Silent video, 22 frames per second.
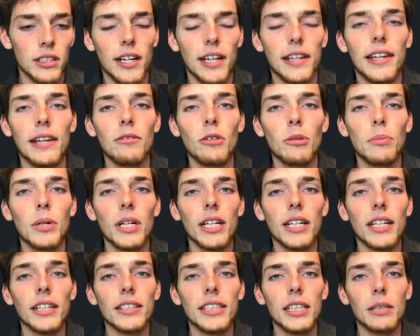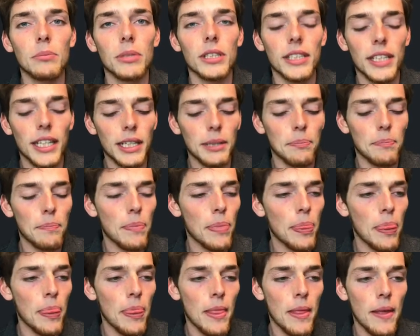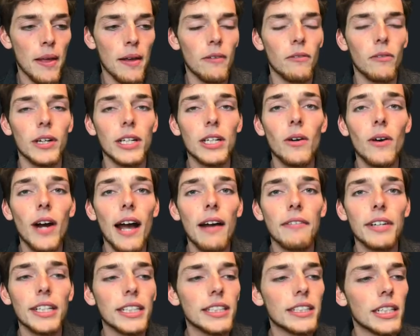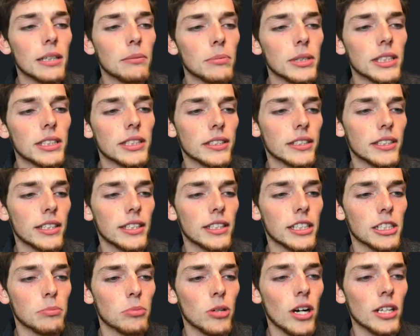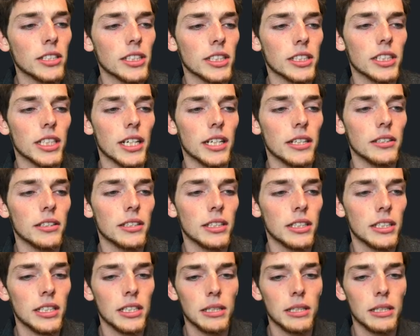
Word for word: And then we'll put in a template name. We don't have any templates in this project yet,